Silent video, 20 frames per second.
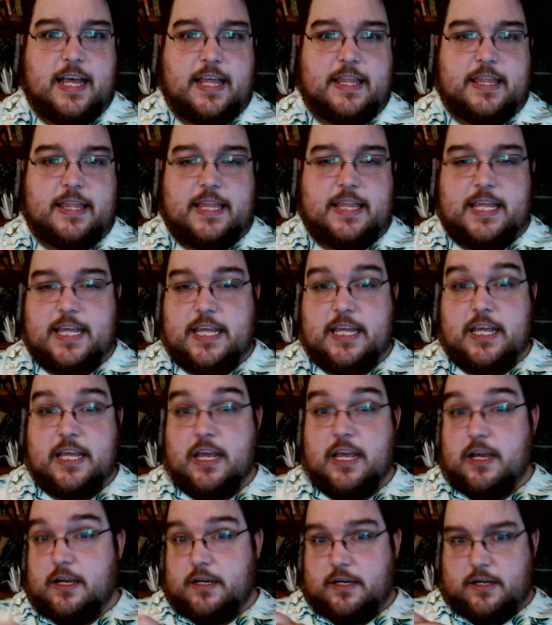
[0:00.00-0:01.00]
The
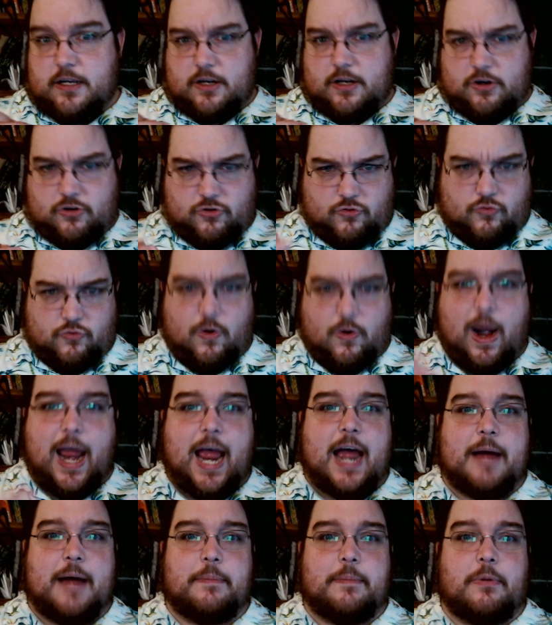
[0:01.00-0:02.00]

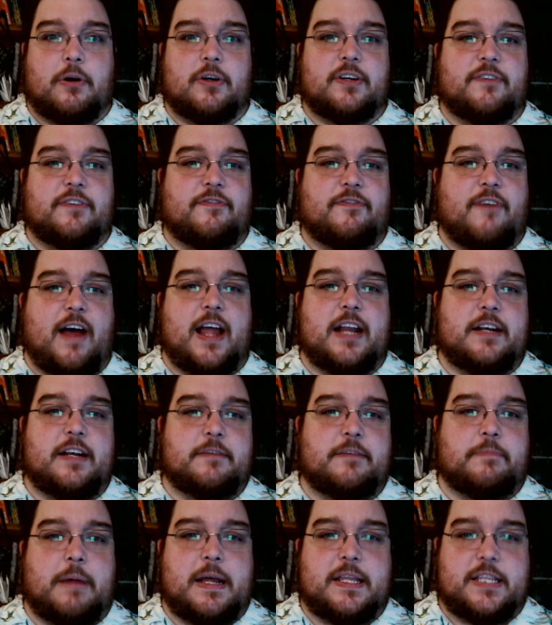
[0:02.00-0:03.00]
Crab are defined
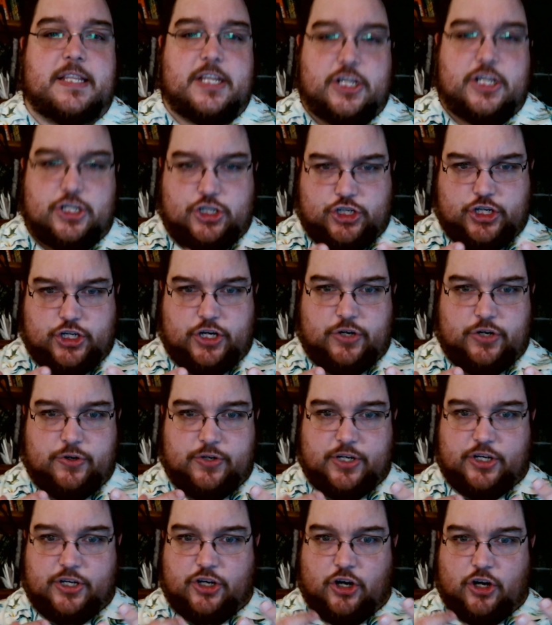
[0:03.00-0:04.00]
by the sheer
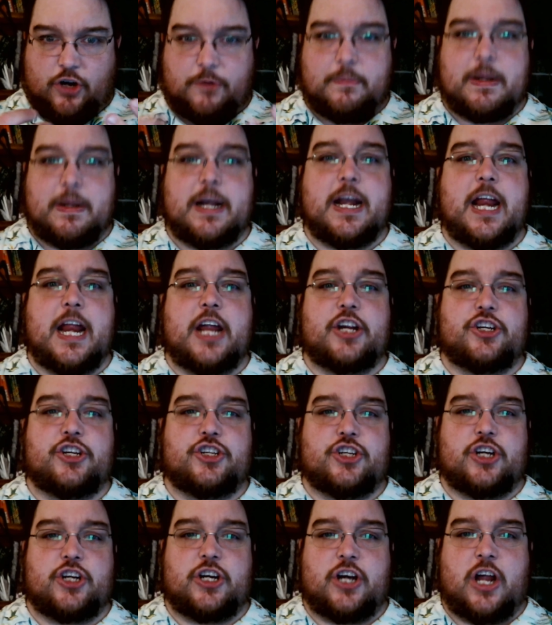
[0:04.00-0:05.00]

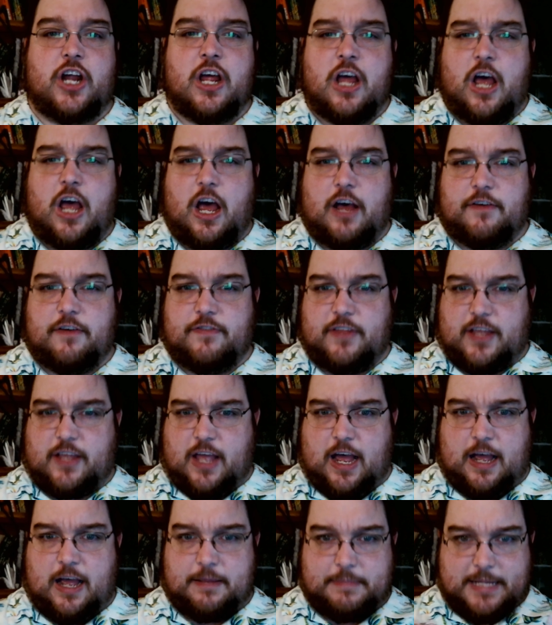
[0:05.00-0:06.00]
determination of the
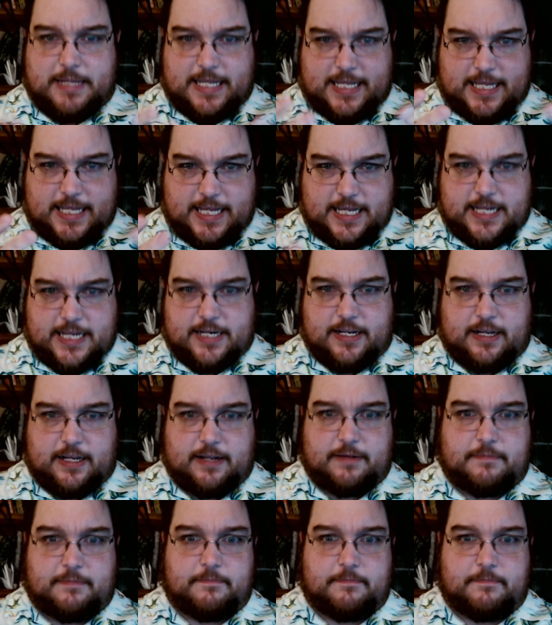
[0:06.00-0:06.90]
Kami Hida.